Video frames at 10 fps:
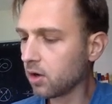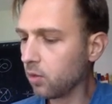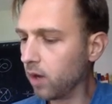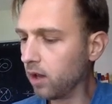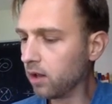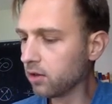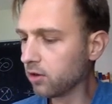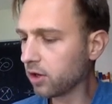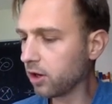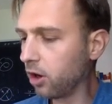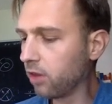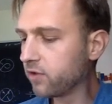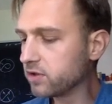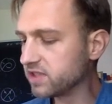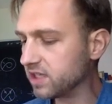Well, look at all of
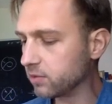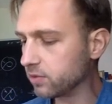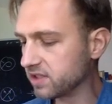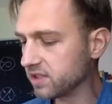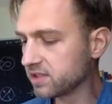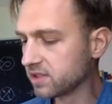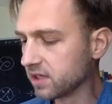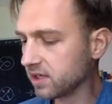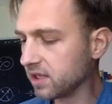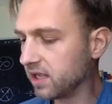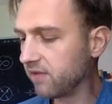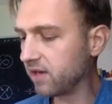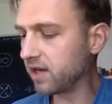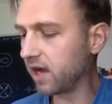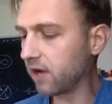those sequences given
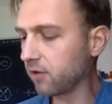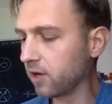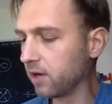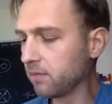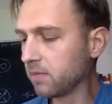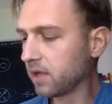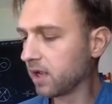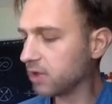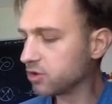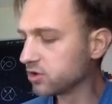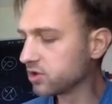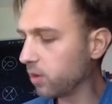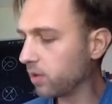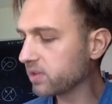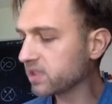a diagram and choose the
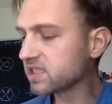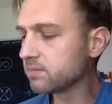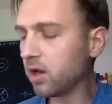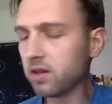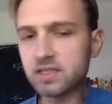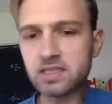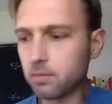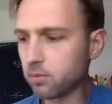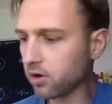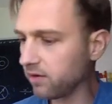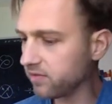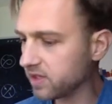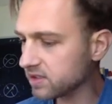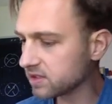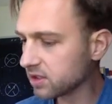one with the smallest number of
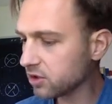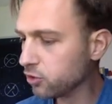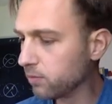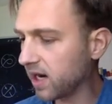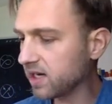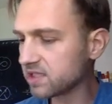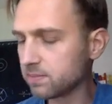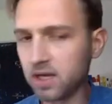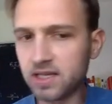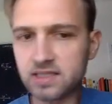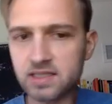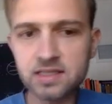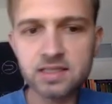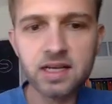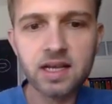these U-
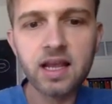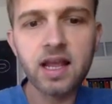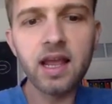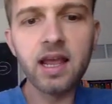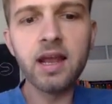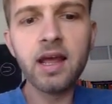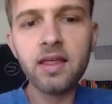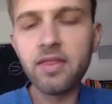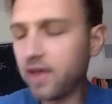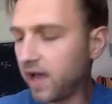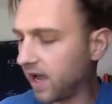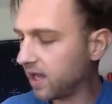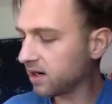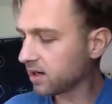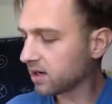splices. And
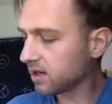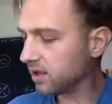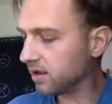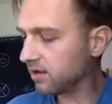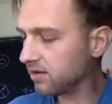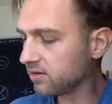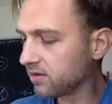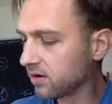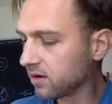that is